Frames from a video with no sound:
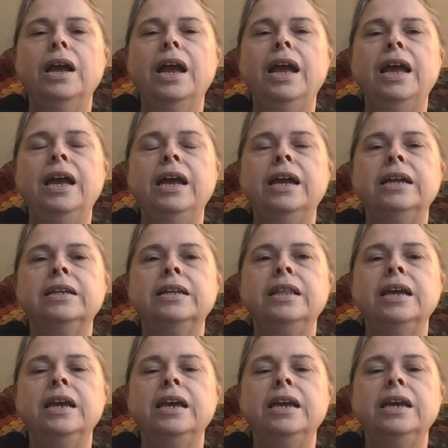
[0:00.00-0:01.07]
And
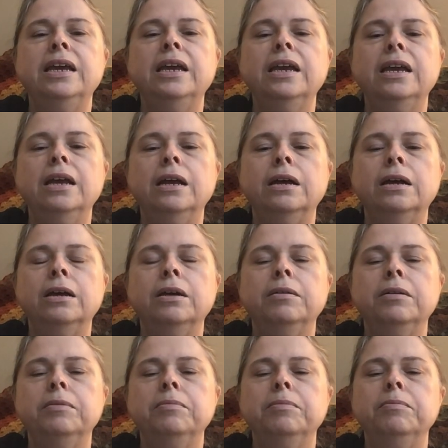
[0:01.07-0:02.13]
they
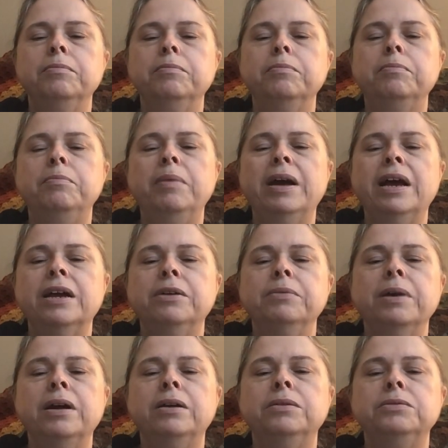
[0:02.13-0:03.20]
back
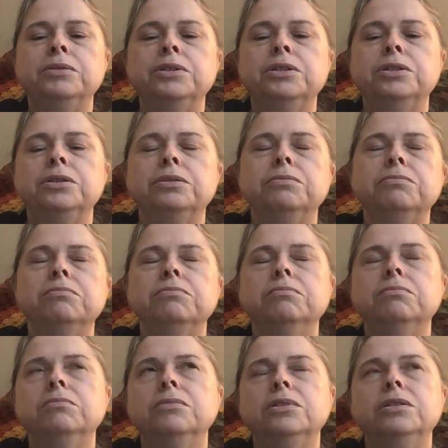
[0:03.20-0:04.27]
around
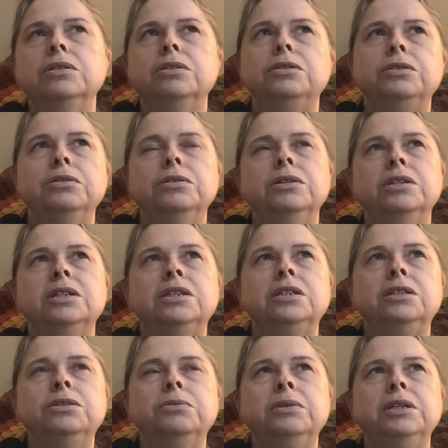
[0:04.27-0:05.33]
the turn of
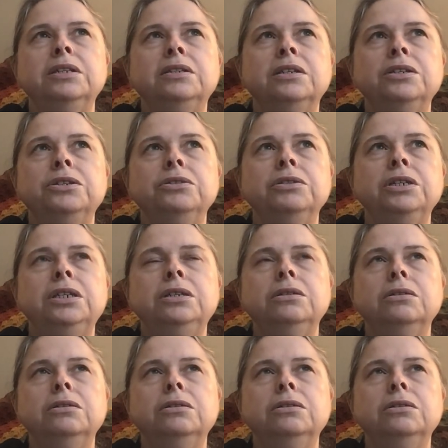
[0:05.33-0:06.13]
the 20th century,